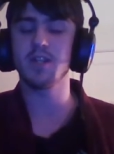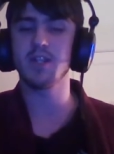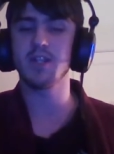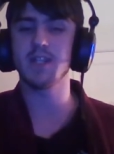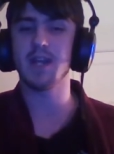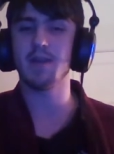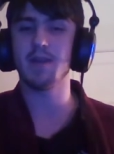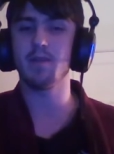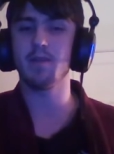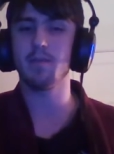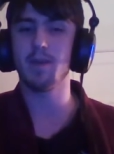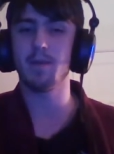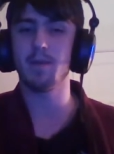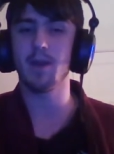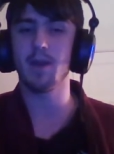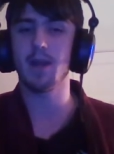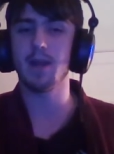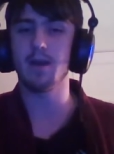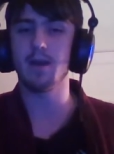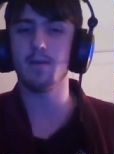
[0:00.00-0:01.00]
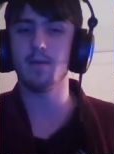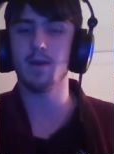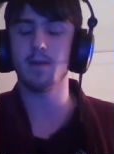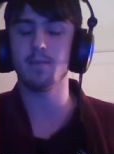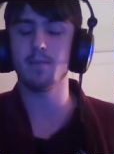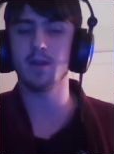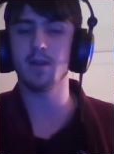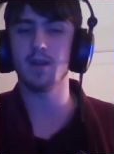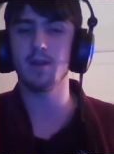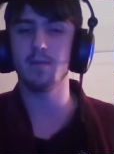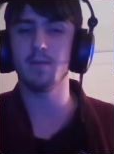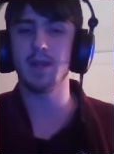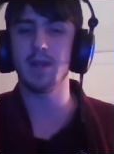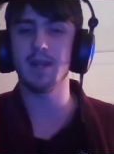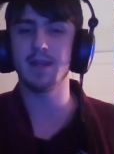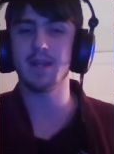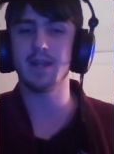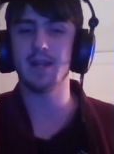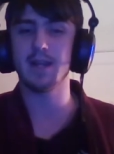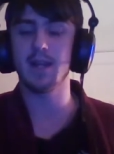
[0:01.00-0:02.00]
She's having a baby girl. I'm gonna be
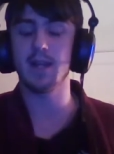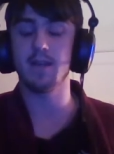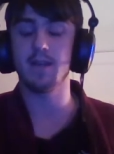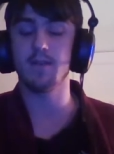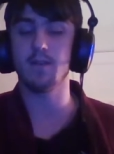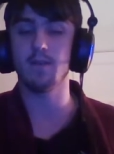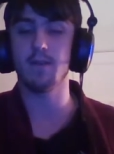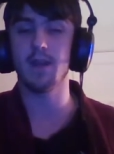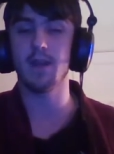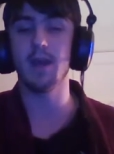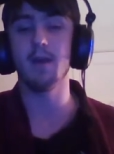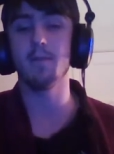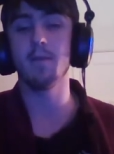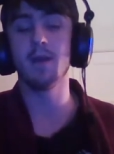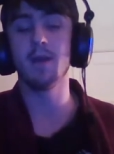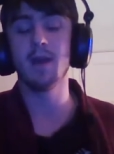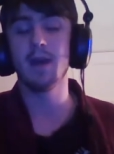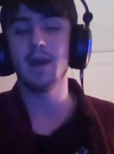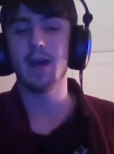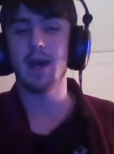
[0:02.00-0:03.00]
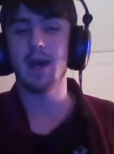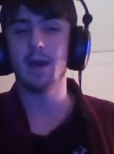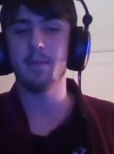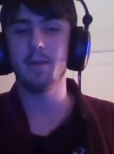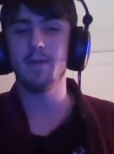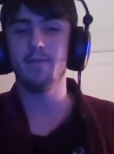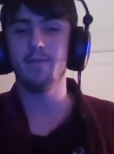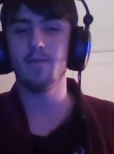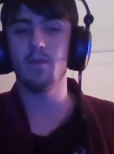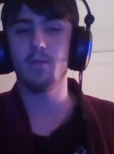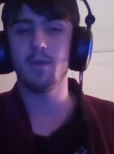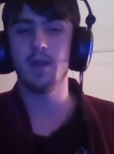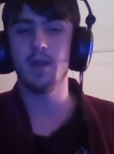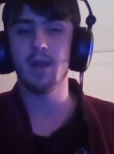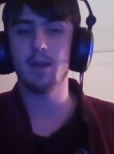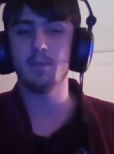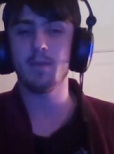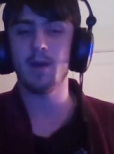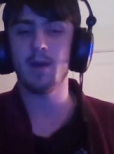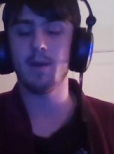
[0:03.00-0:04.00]
a daddy. So yeah, happy for me.
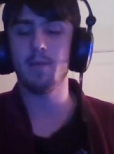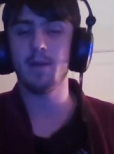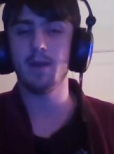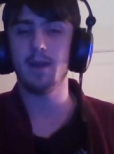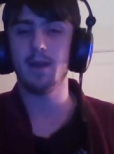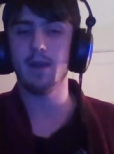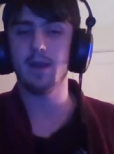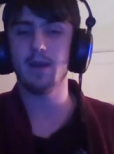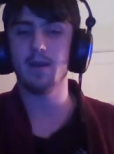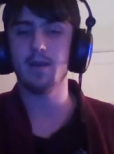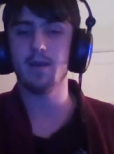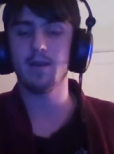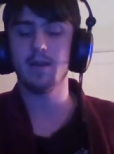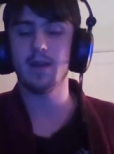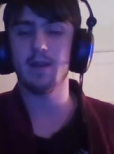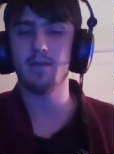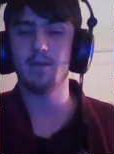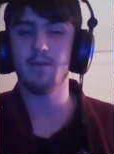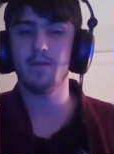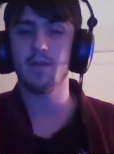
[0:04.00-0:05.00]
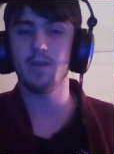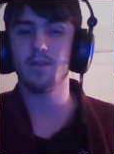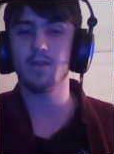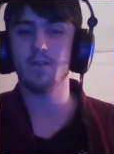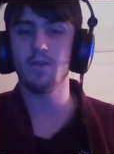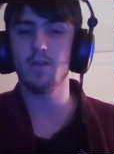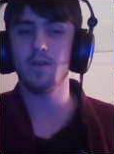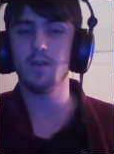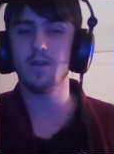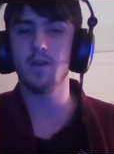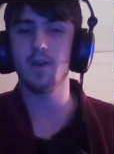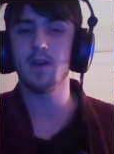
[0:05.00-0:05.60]
I'm happy and everything's good.